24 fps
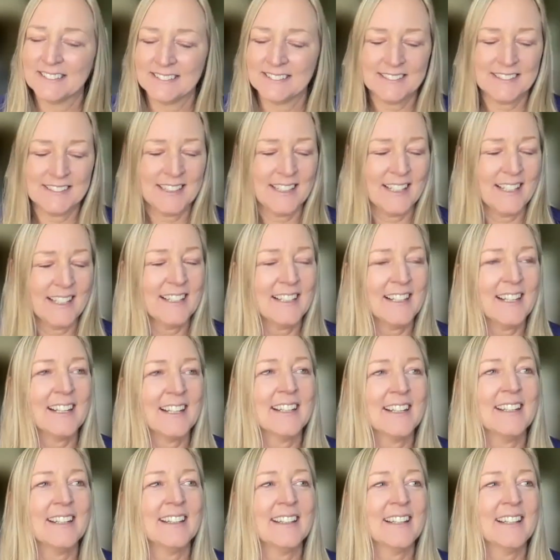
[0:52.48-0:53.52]
10 and
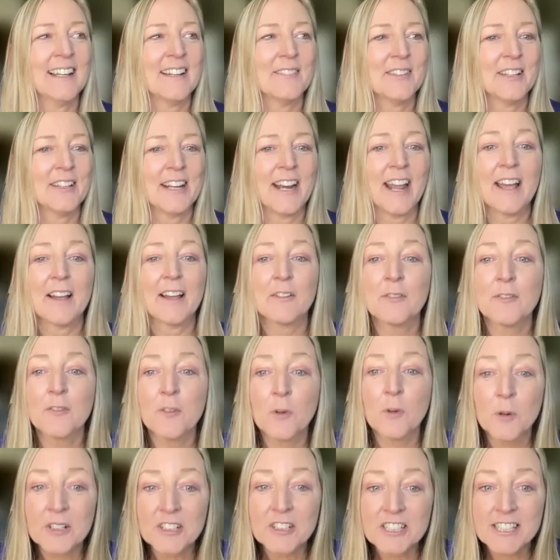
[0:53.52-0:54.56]
11 out of
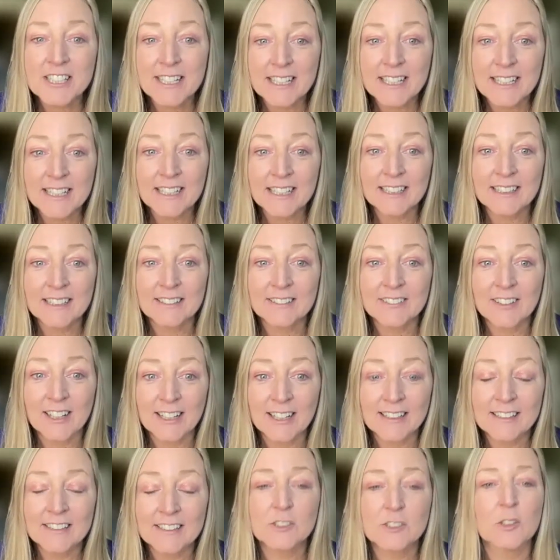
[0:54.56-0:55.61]
14,
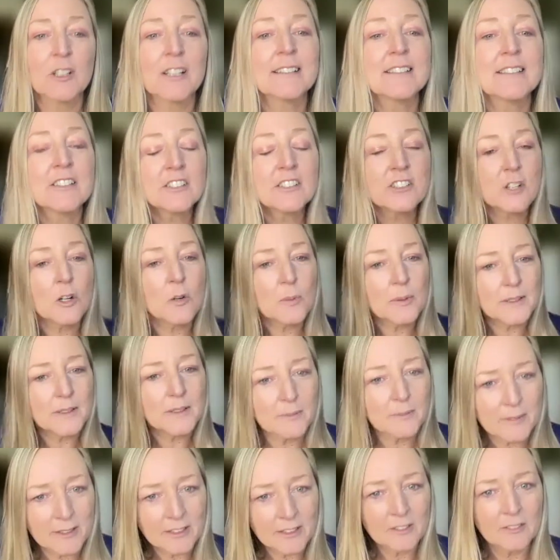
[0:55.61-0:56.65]
right? So let's just go with a
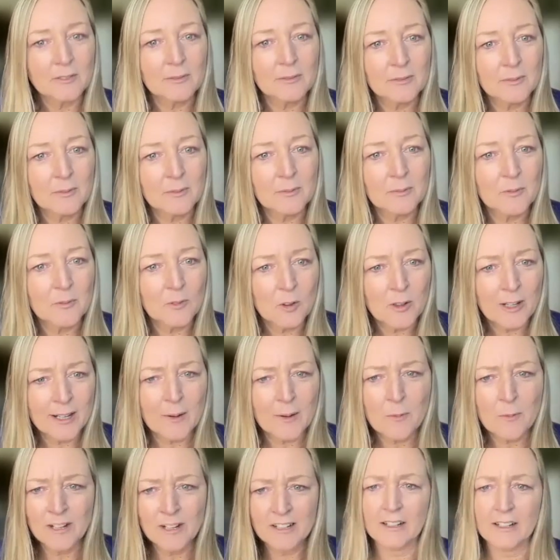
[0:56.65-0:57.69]
real quick
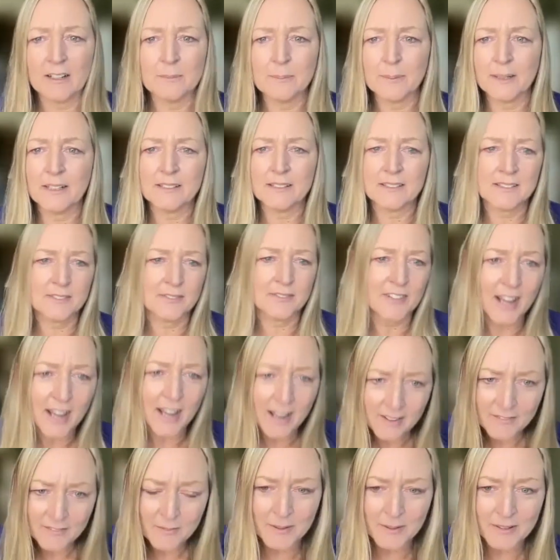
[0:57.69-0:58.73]
rundown, because if you
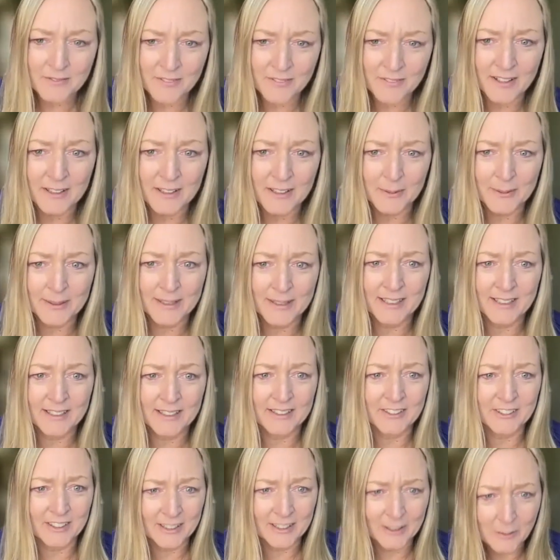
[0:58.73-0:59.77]
haven't been following it,
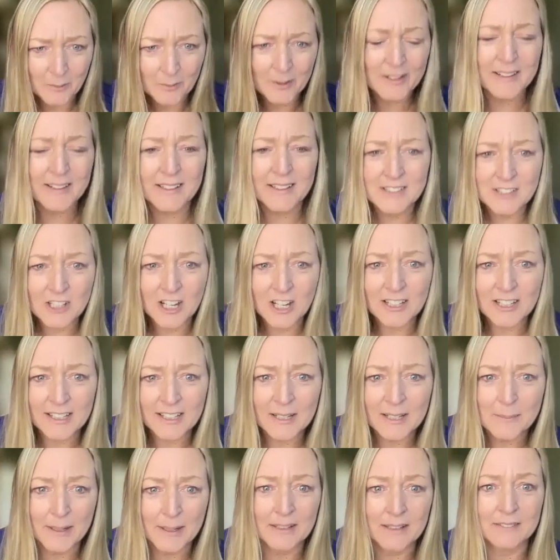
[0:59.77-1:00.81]
you're like, what are they
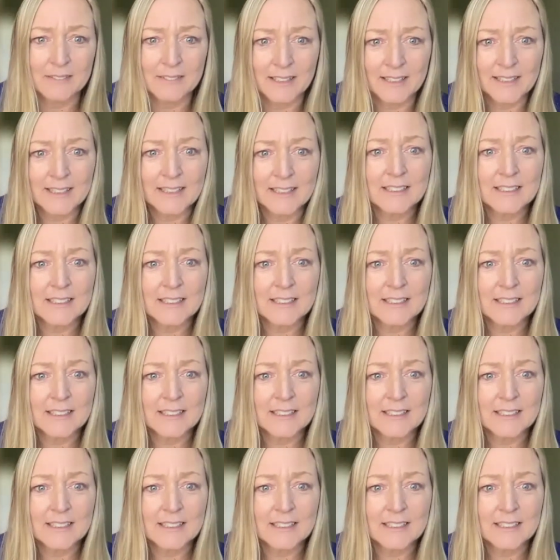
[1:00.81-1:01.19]
talking about, right?